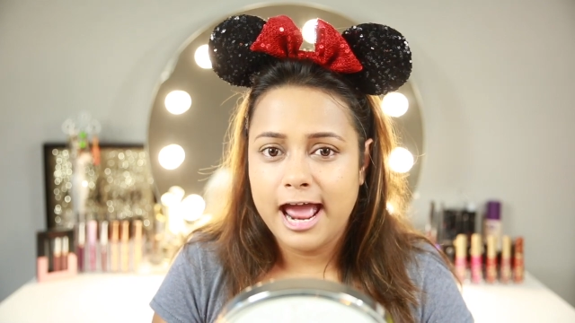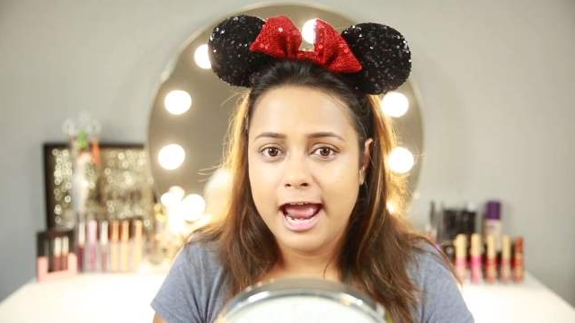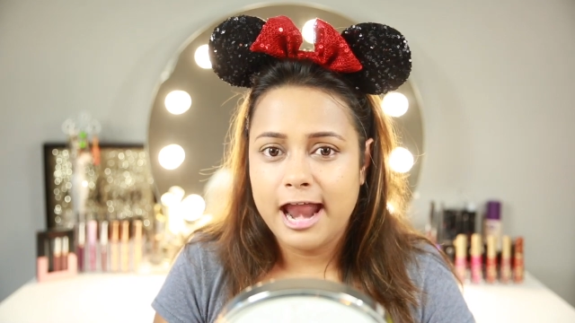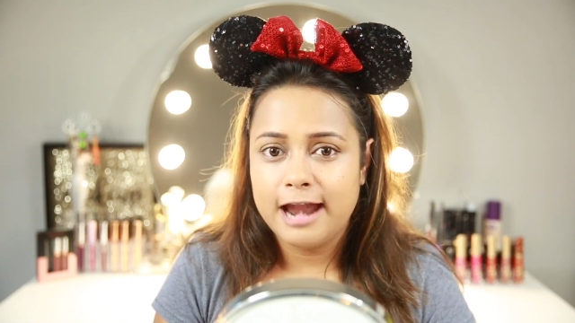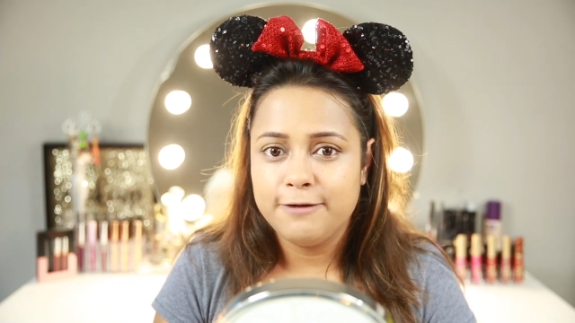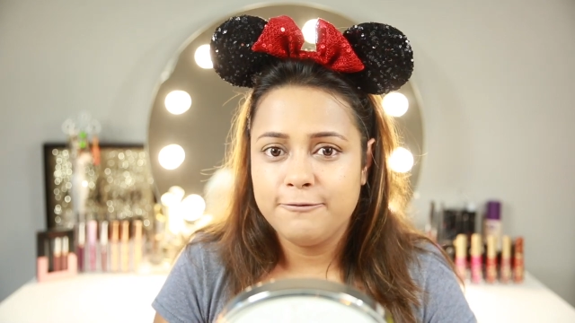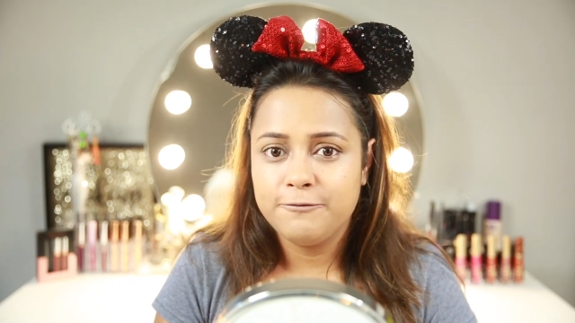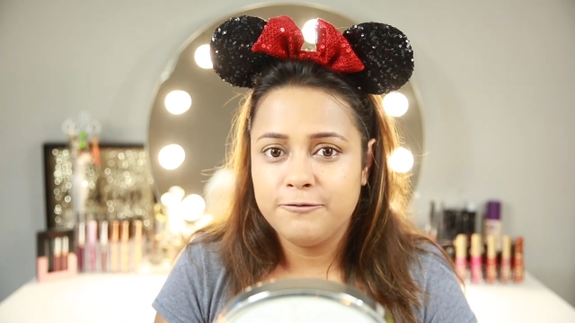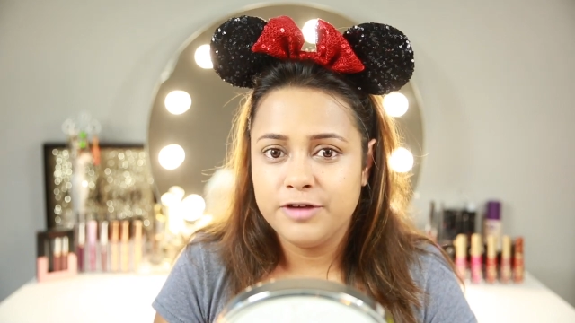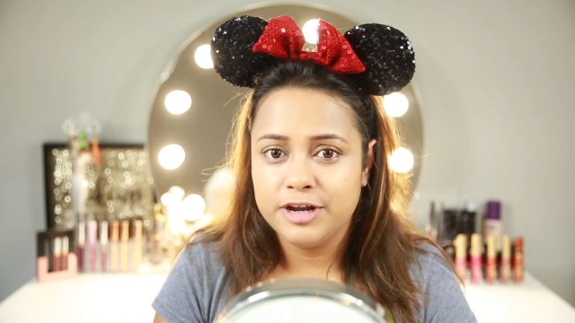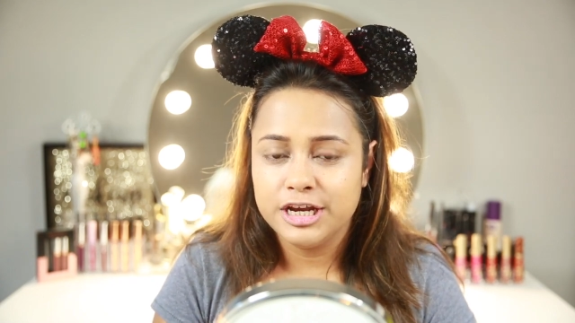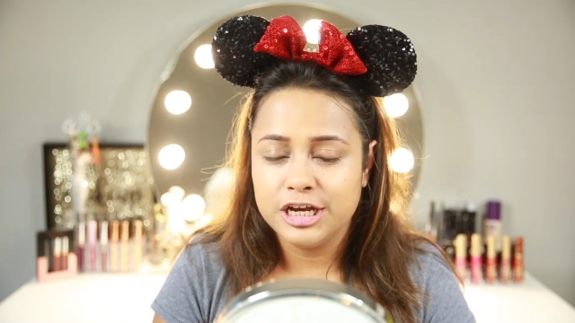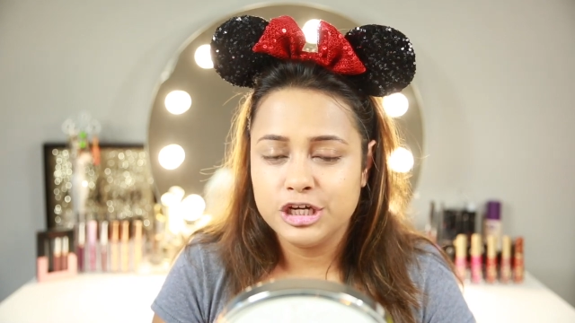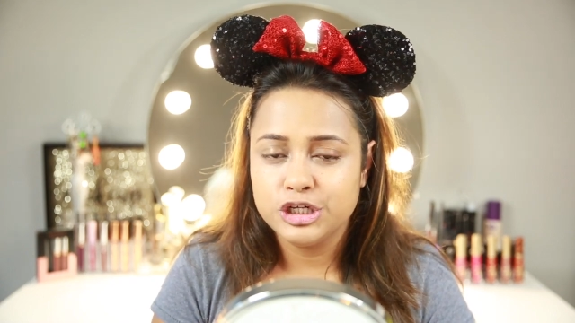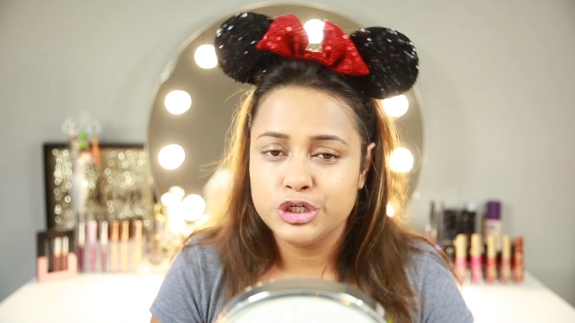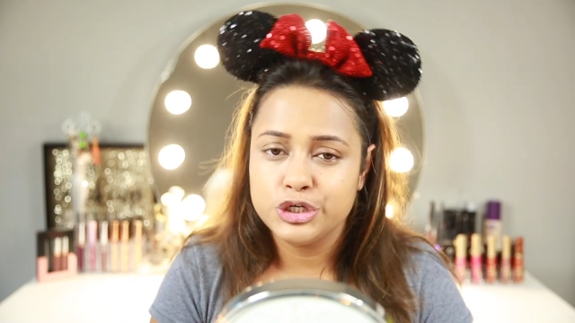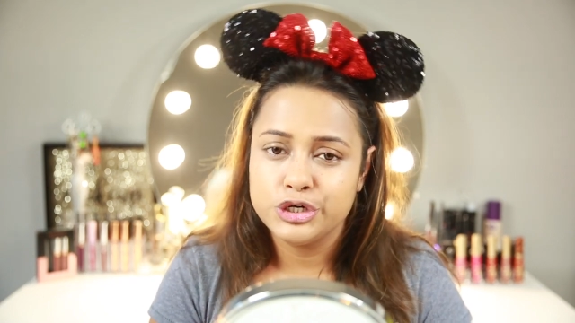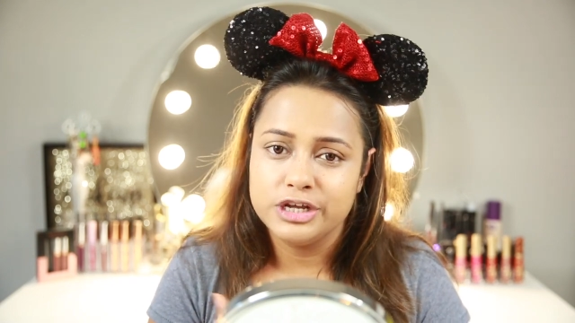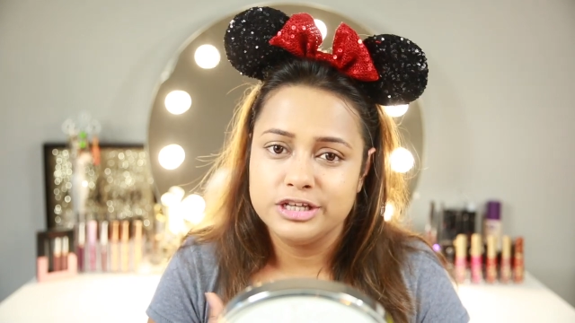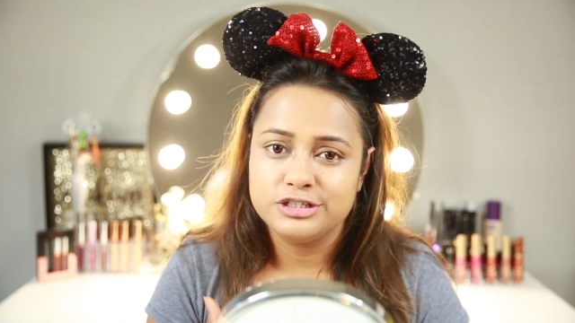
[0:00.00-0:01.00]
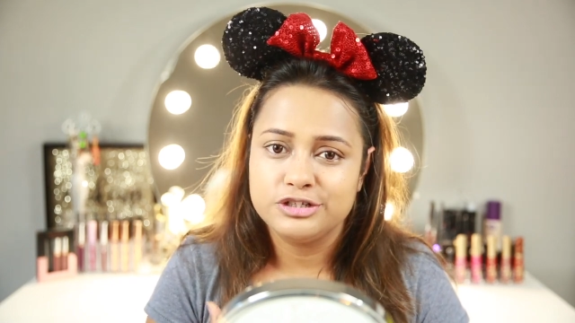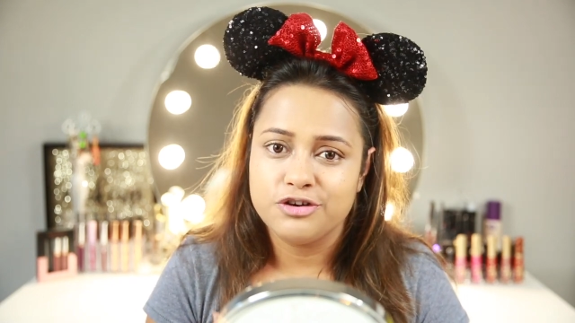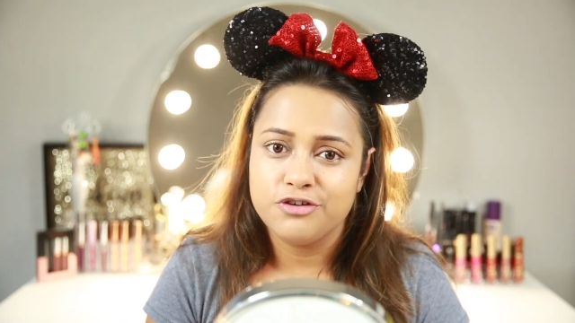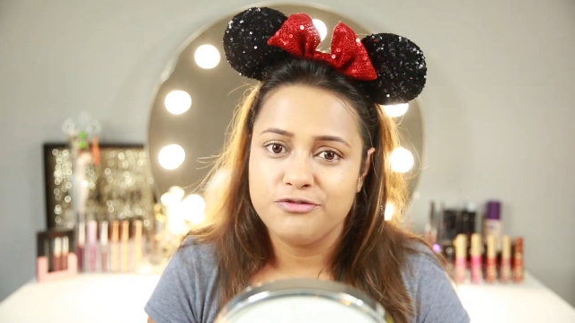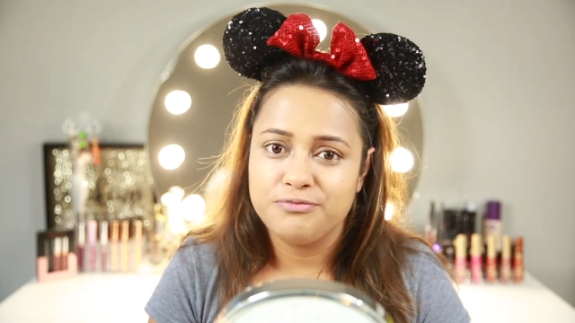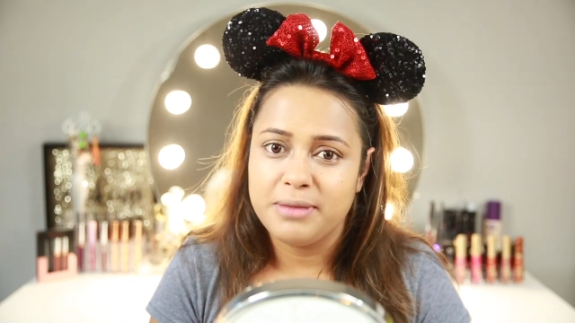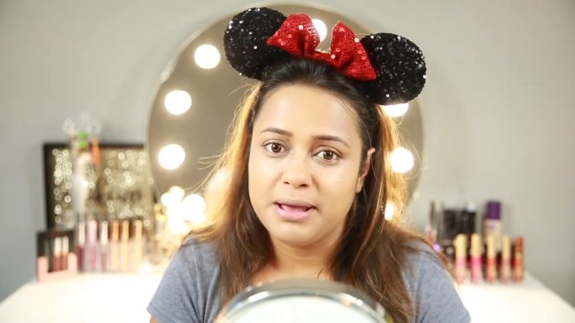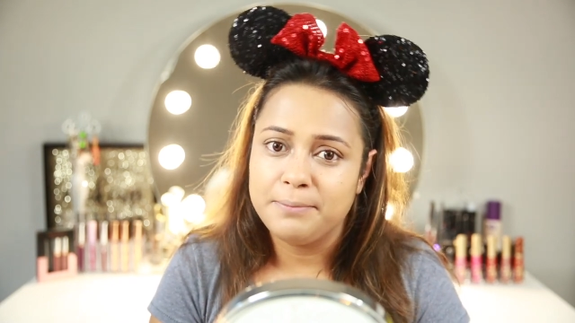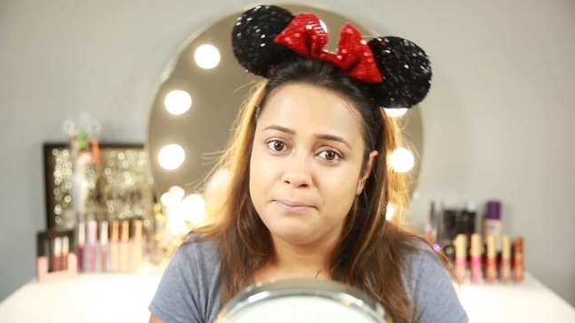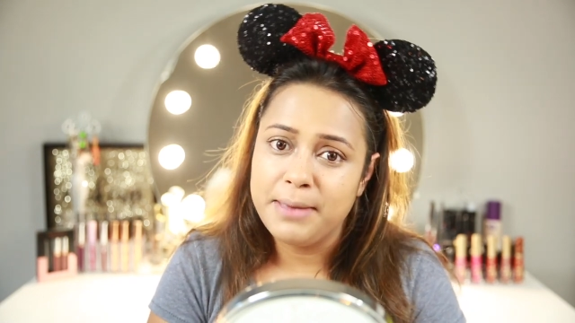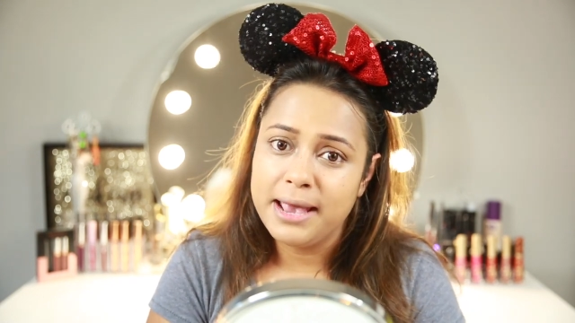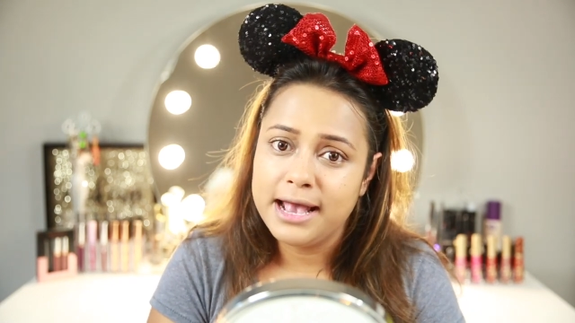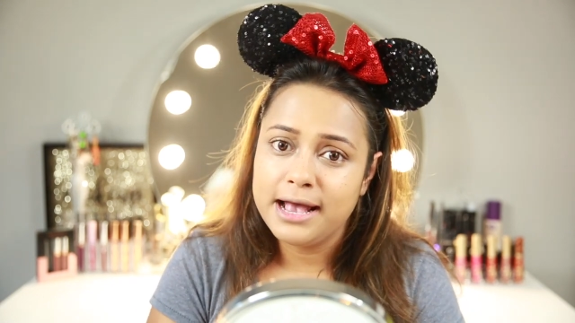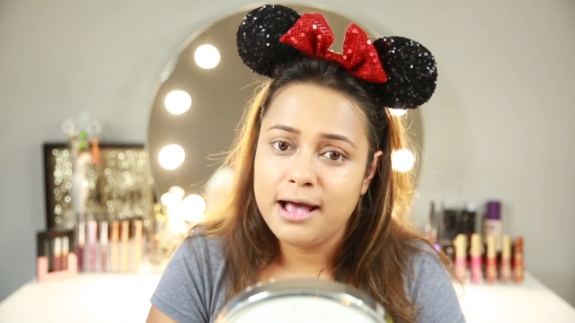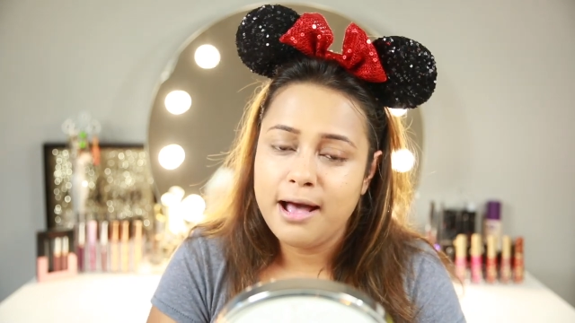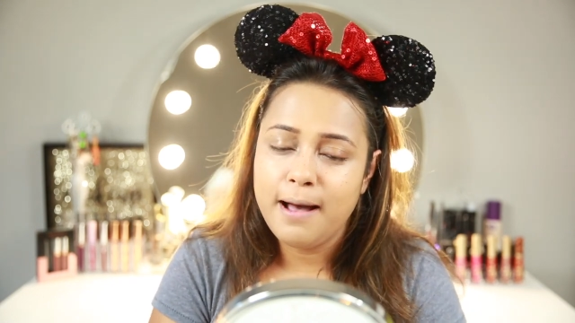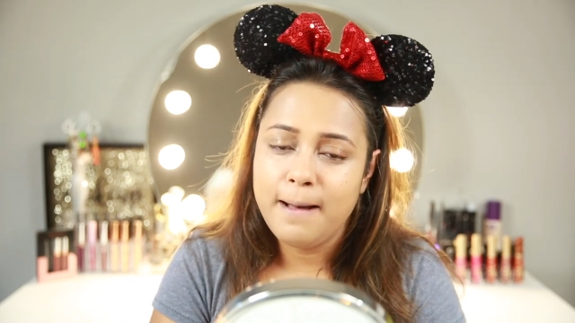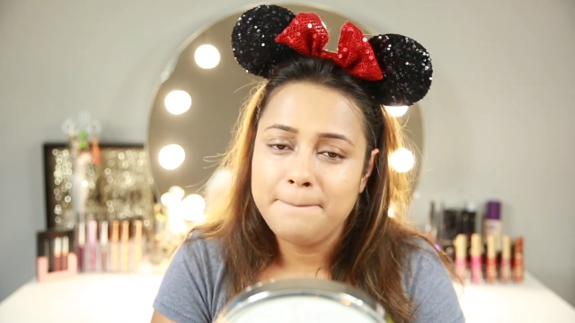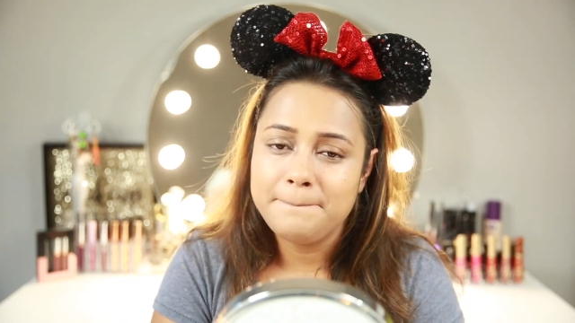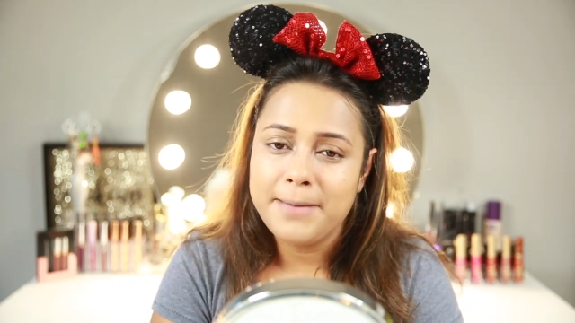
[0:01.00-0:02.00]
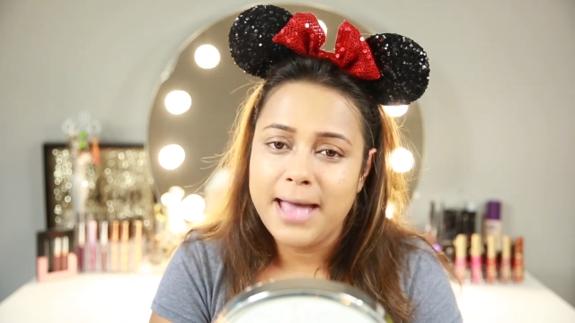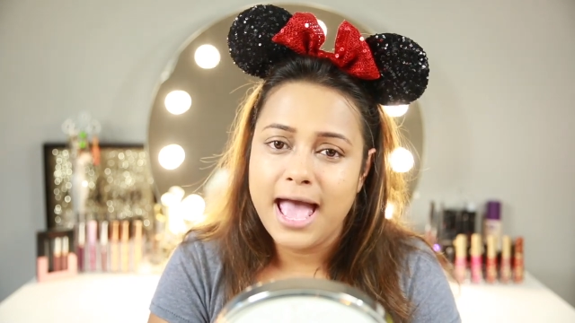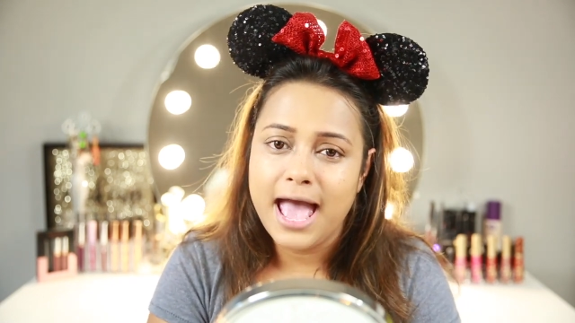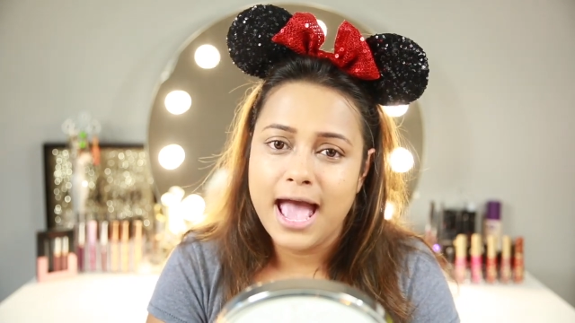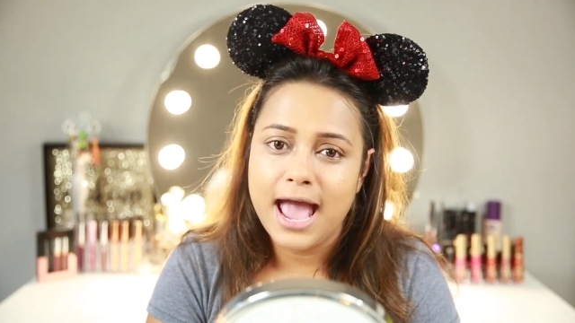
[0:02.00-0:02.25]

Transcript: and finish rest of my makeup